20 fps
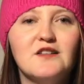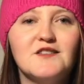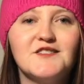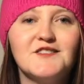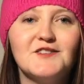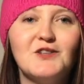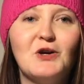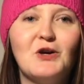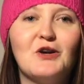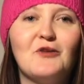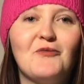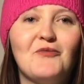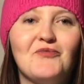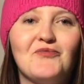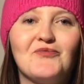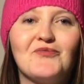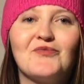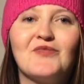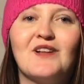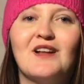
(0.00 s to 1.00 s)
So,
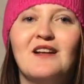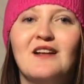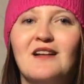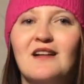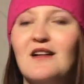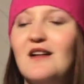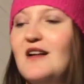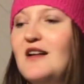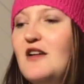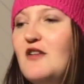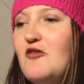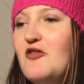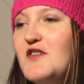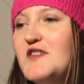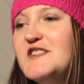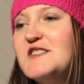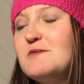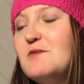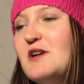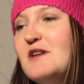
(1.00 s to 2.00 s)
for
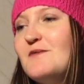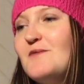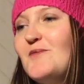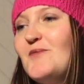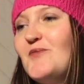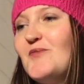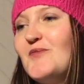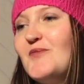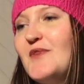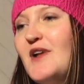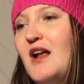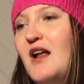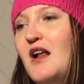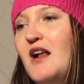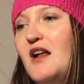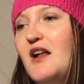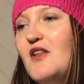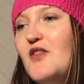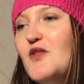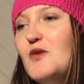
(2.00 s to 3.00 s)
this one,
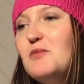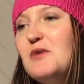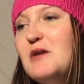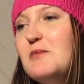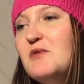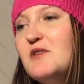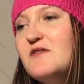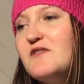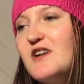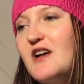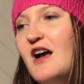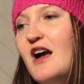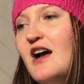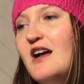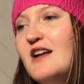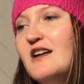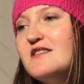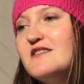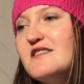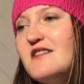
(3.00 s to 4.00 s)
the people of
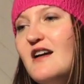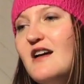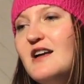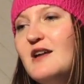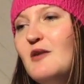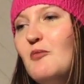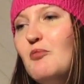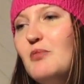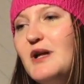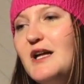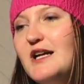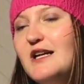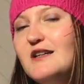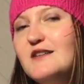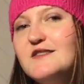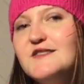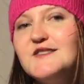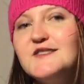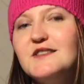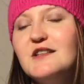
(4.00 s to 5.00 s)
Kaya die in
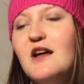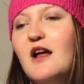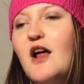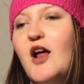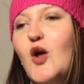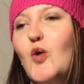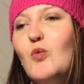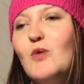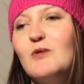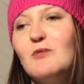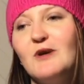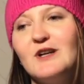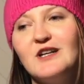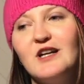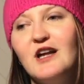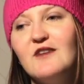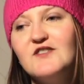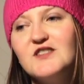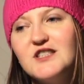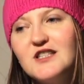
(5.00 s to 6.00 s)
pairs. When one
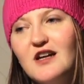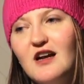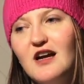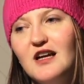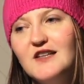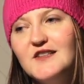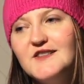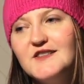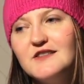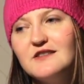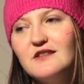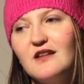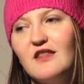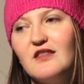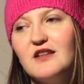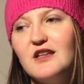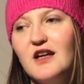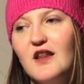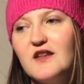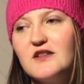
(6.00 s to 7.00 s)
lover dies,
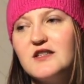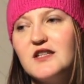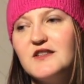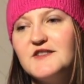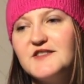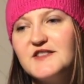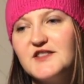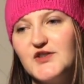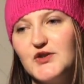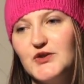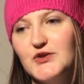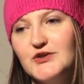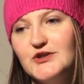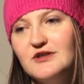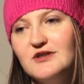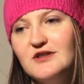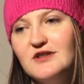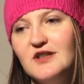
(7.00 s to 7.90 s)
the other does too.